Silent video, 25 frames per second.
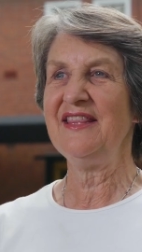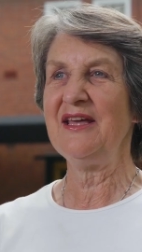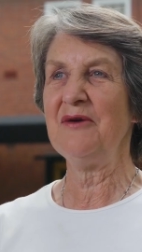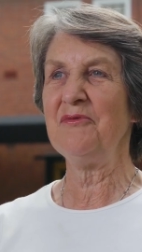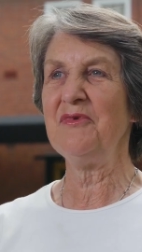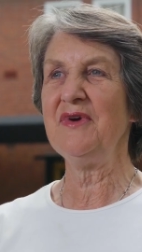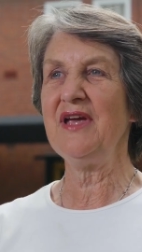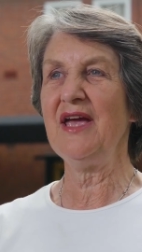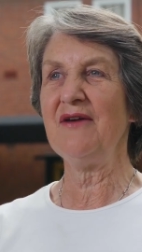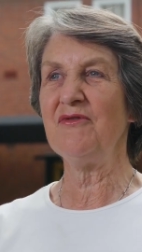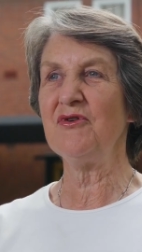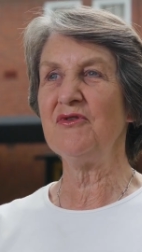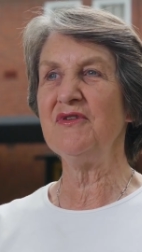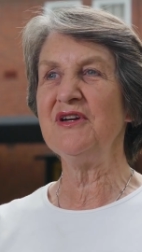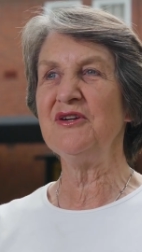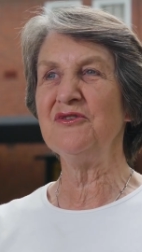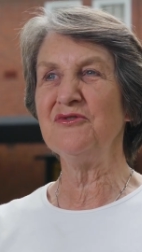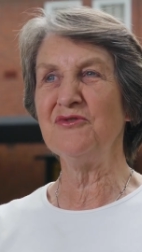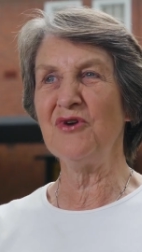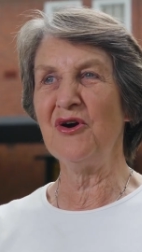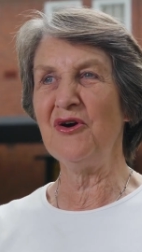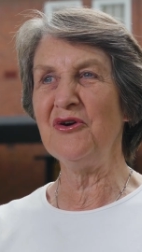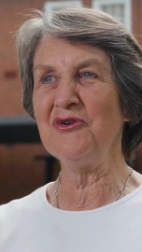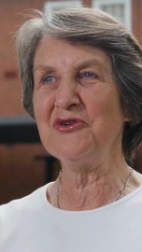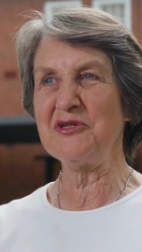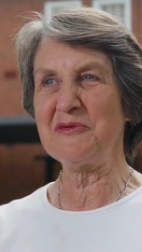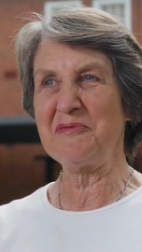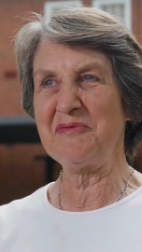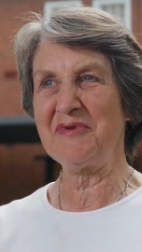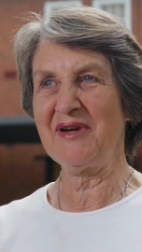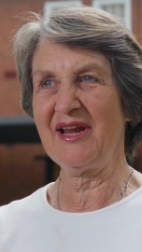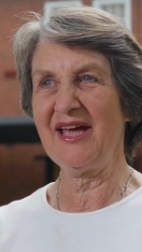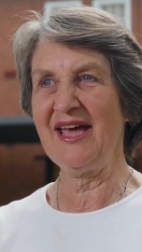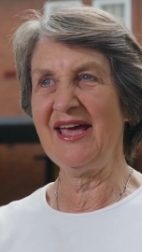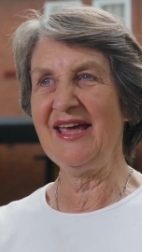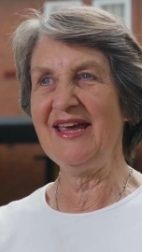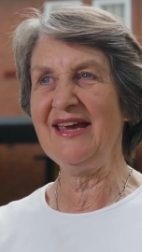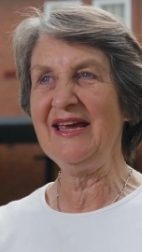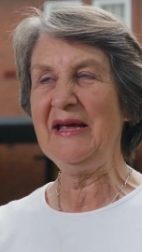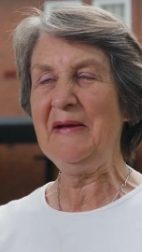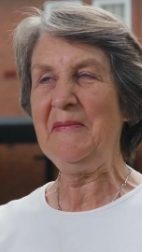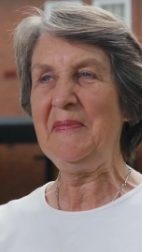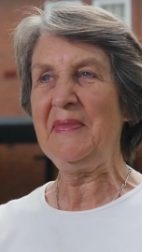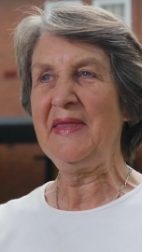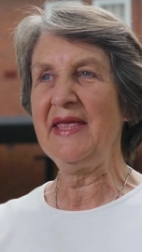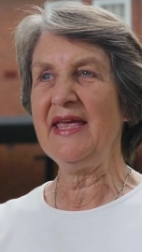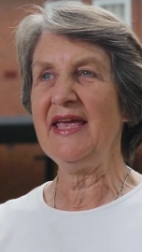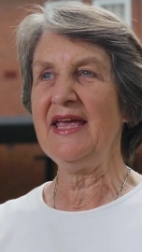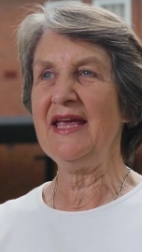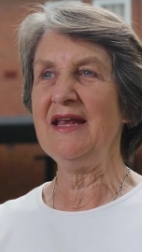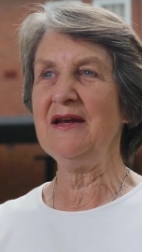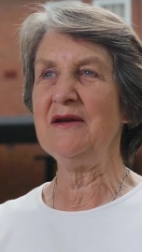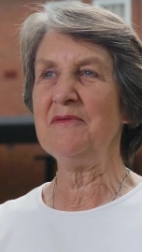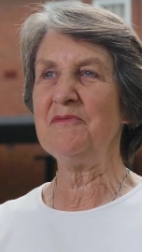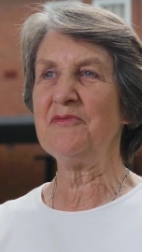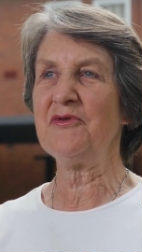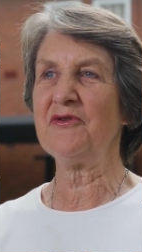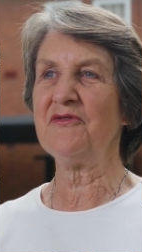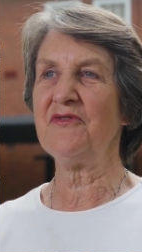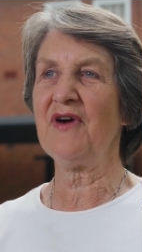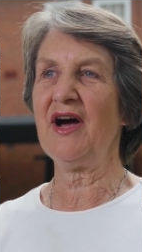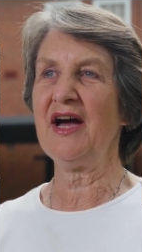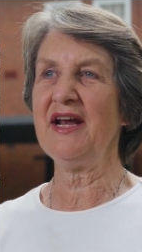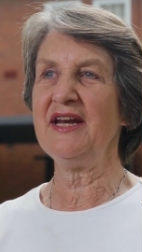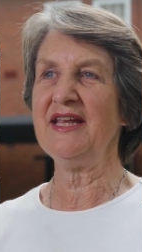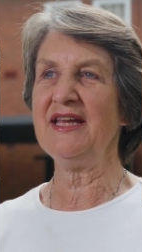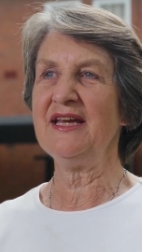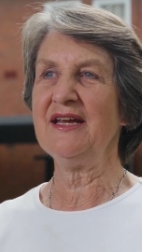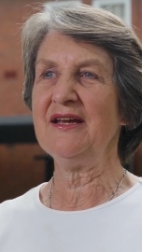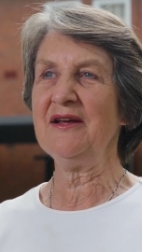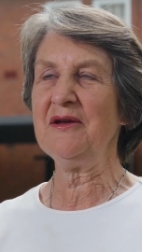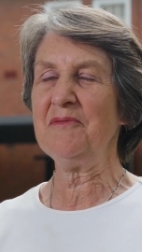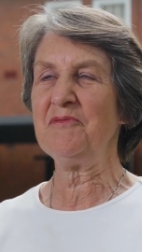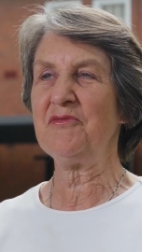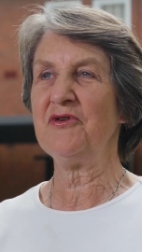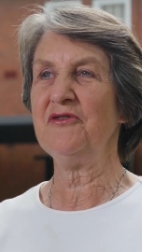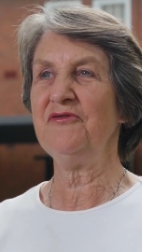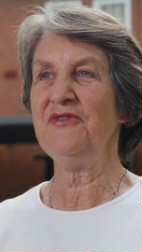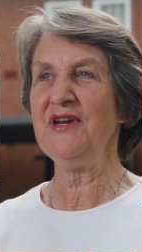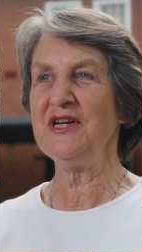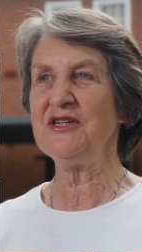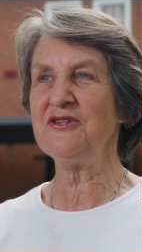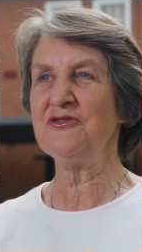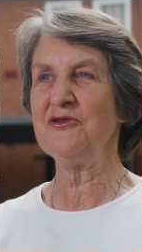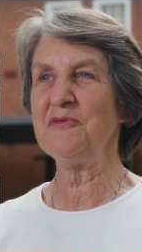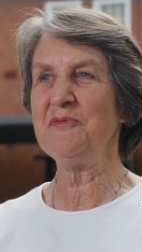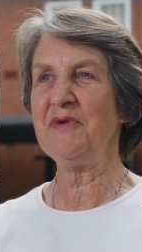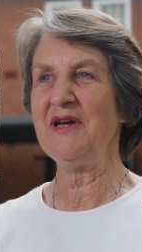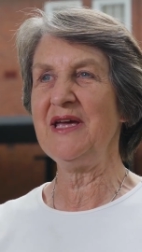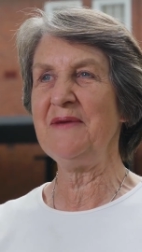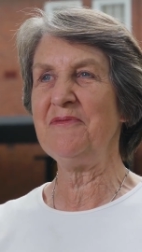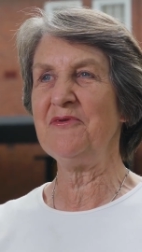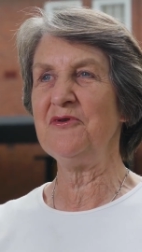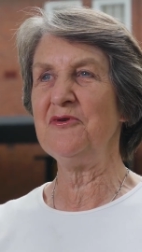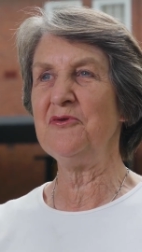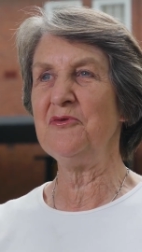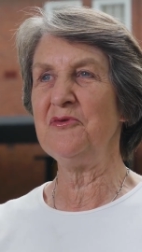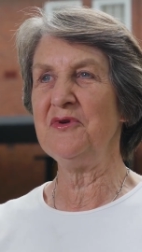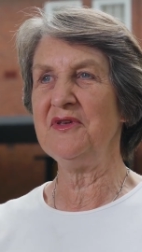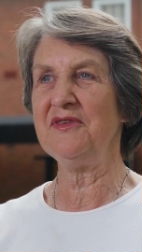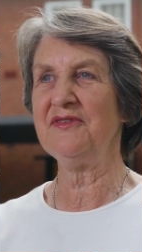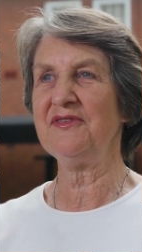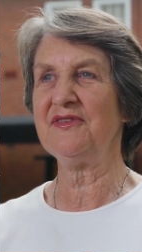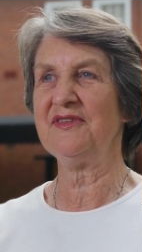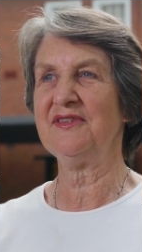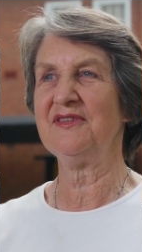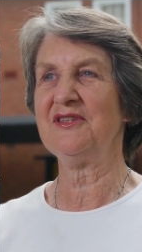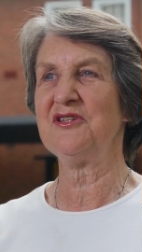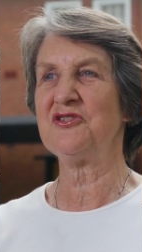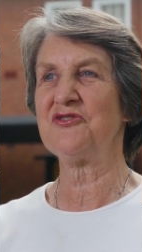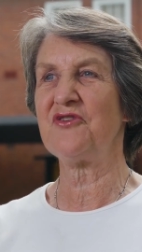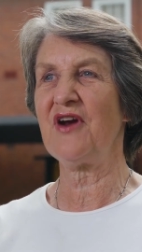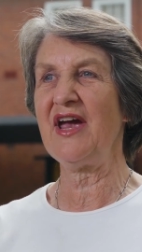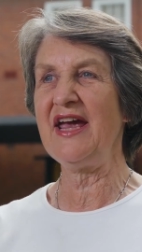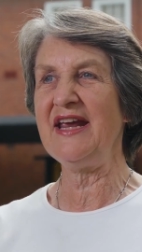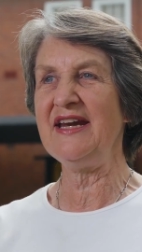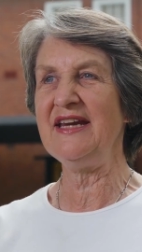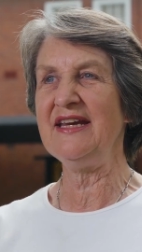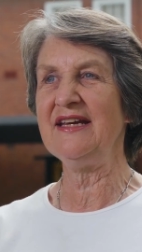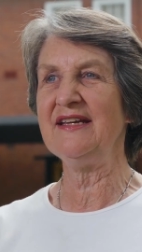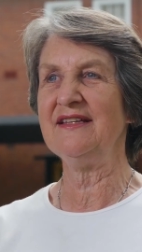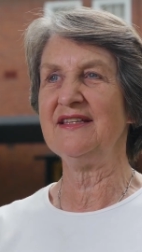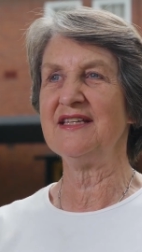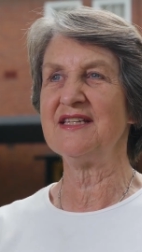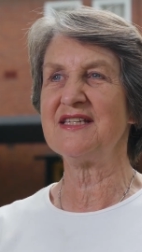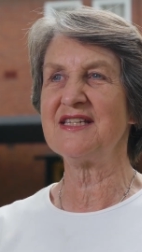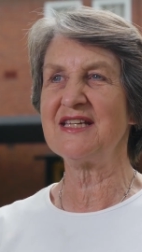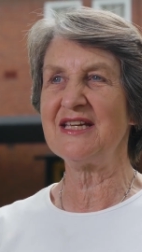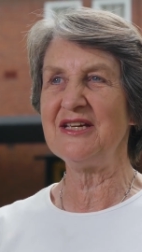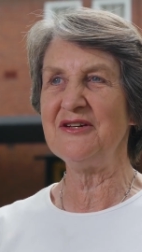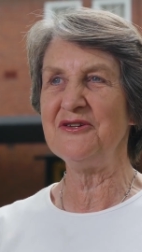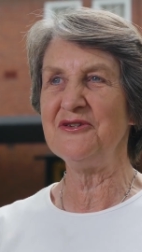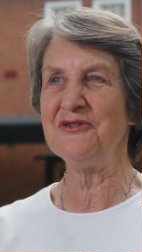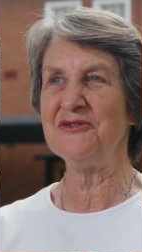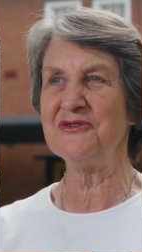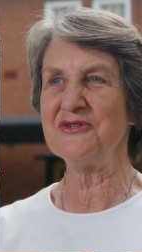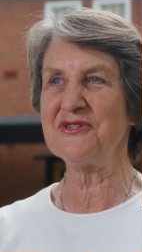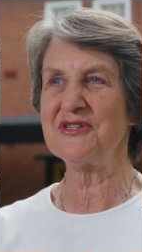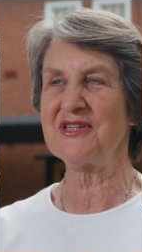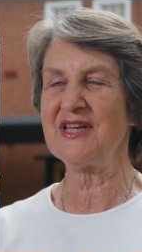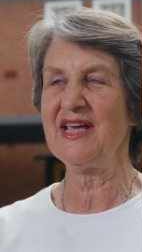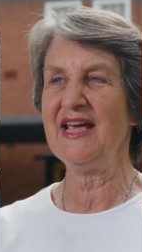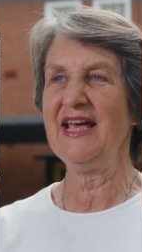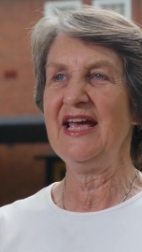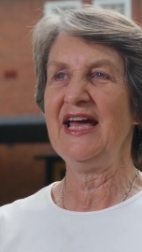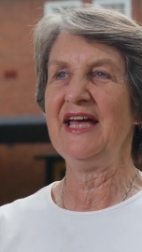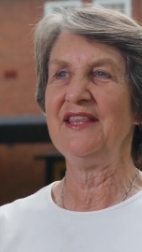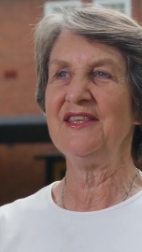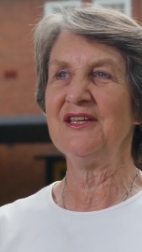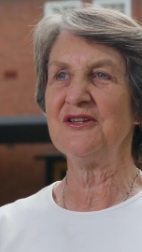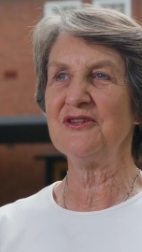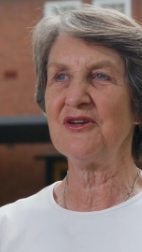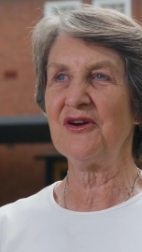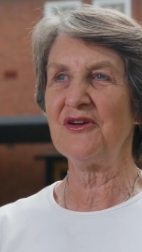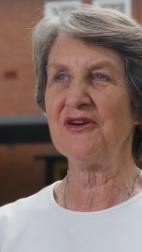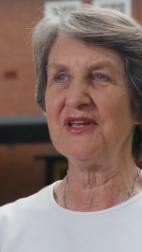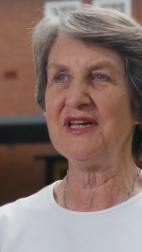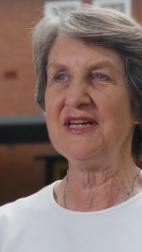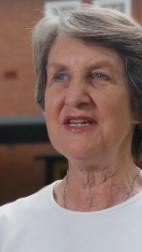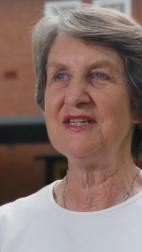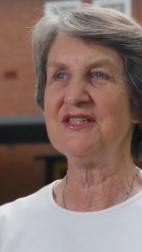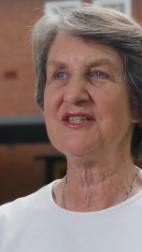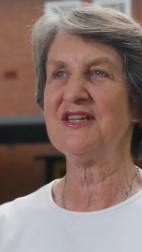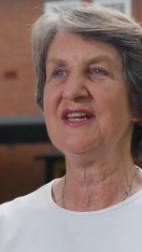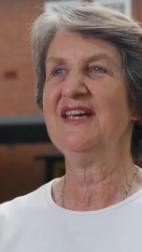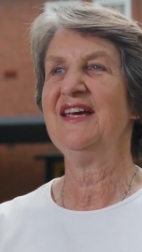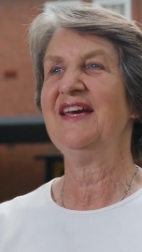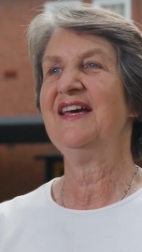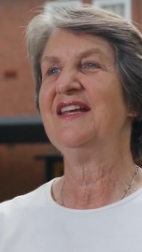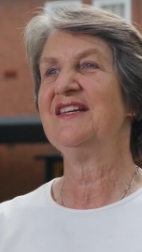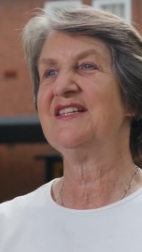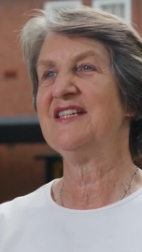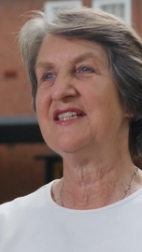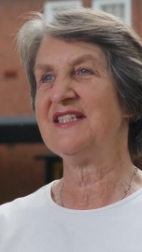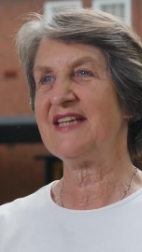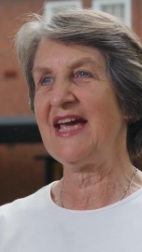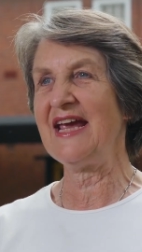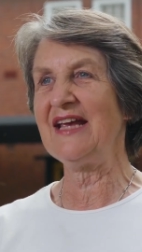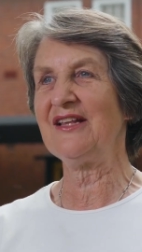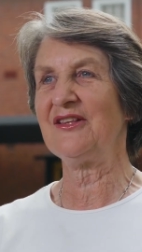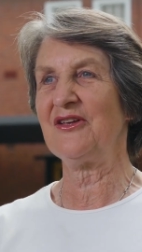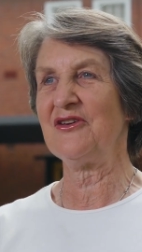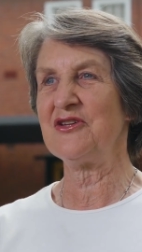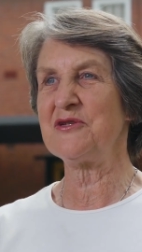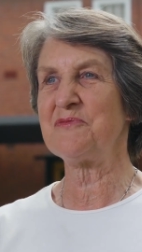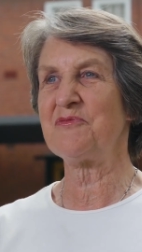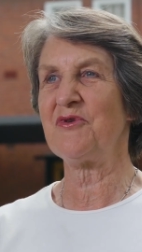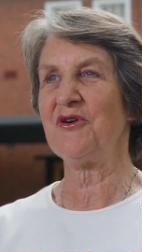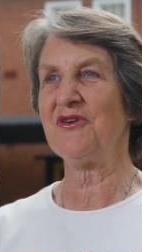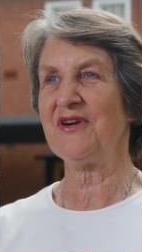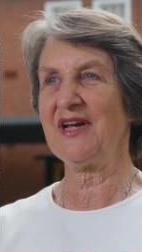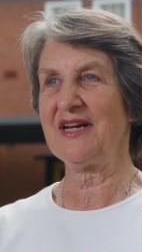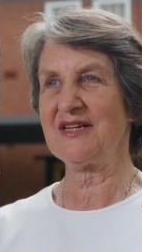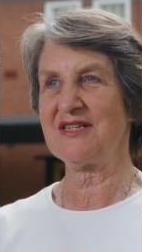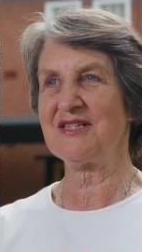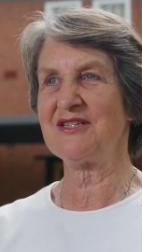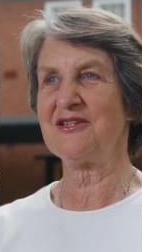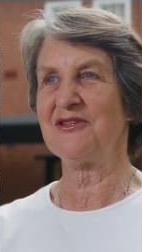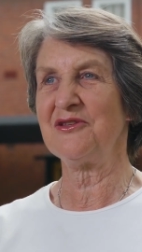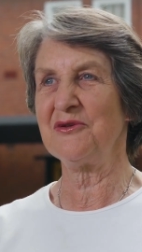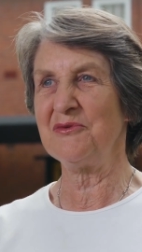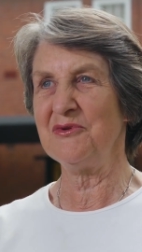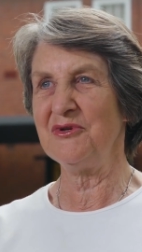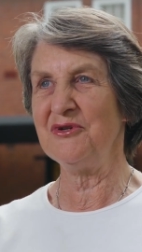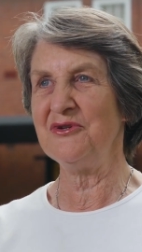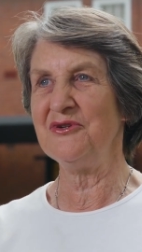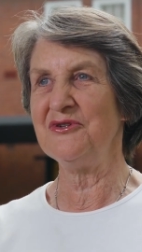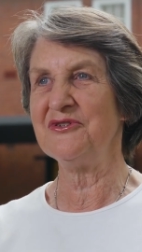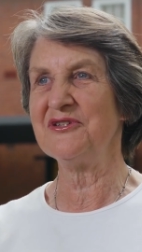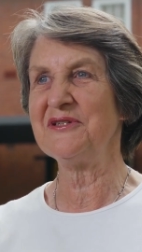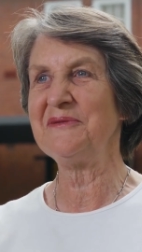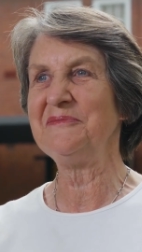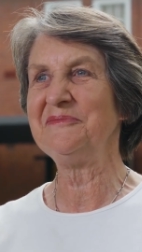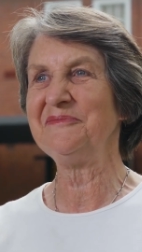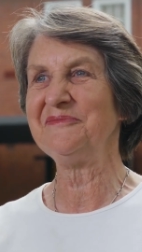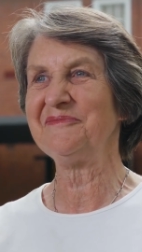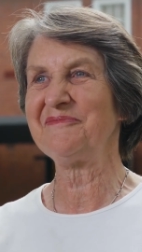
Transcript: that we have a real role to play in providing professional people with the training and the skills and the knowledge to take those products to the world.